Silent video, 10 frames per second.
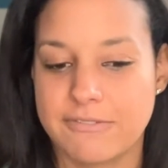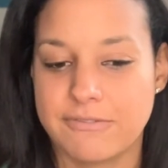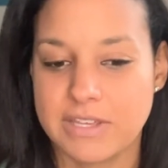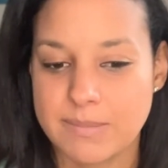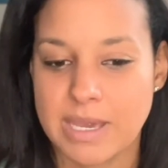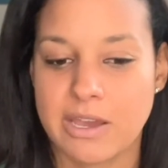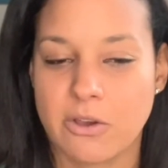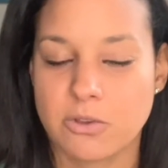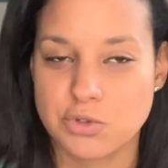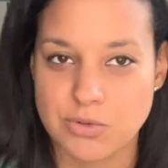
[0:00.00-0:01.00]

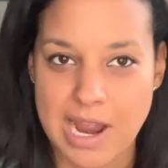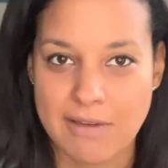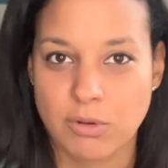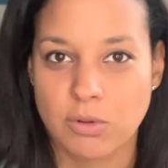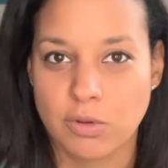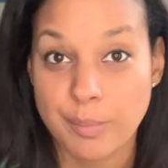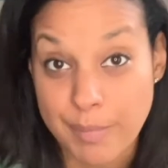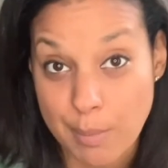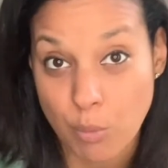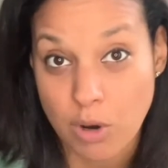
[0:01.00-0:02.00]
female travel
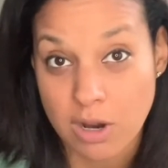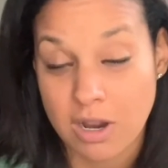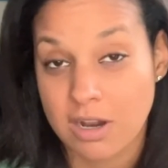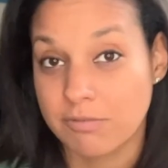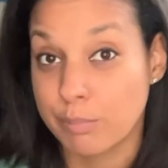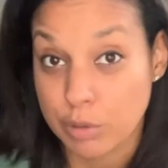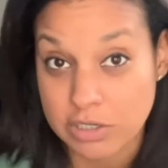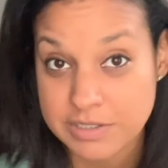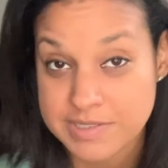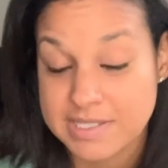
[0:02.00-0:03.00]
memoir
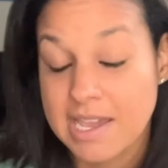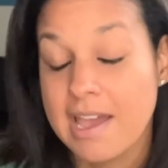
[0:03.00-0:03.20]
books,